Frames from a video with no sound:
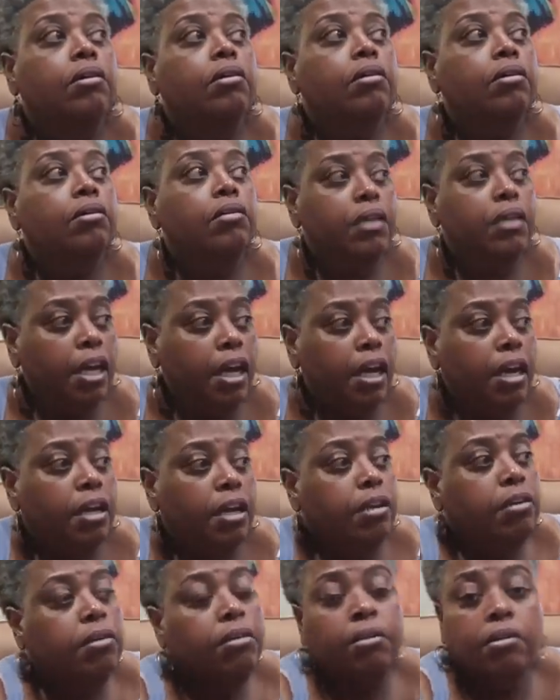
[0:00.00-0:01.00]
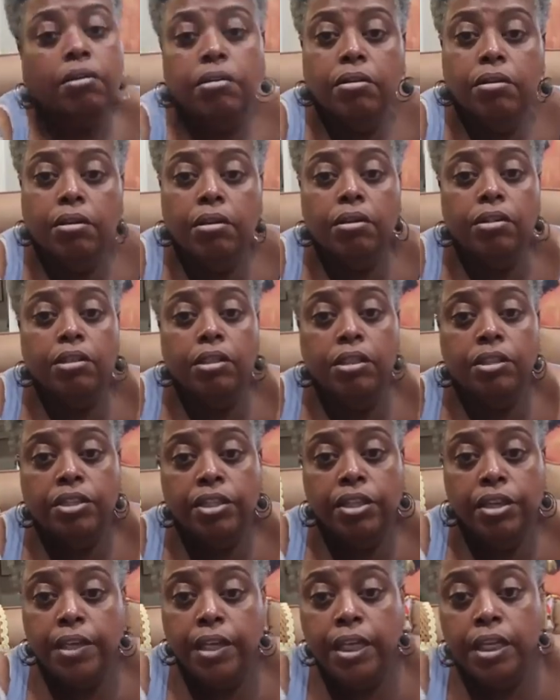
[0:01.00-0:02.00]
Okay. Is
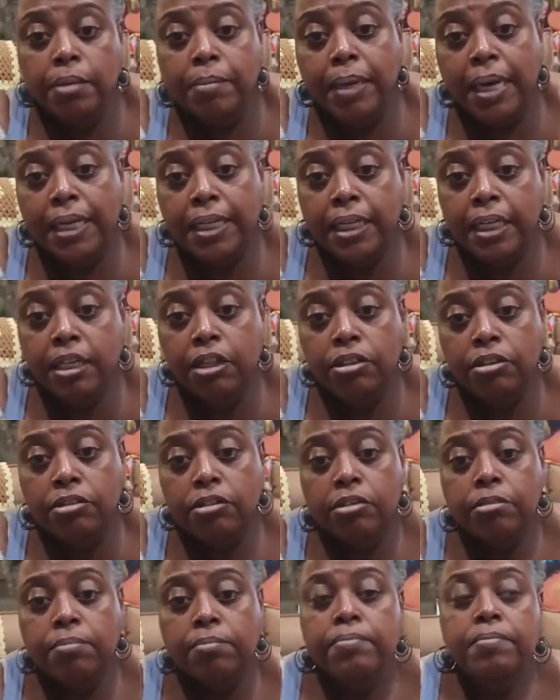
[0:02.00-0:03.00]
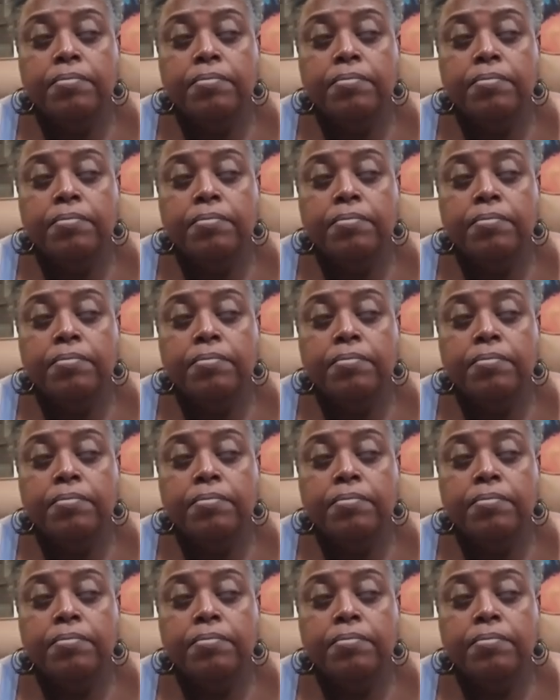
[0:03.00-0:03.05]
there anybody else?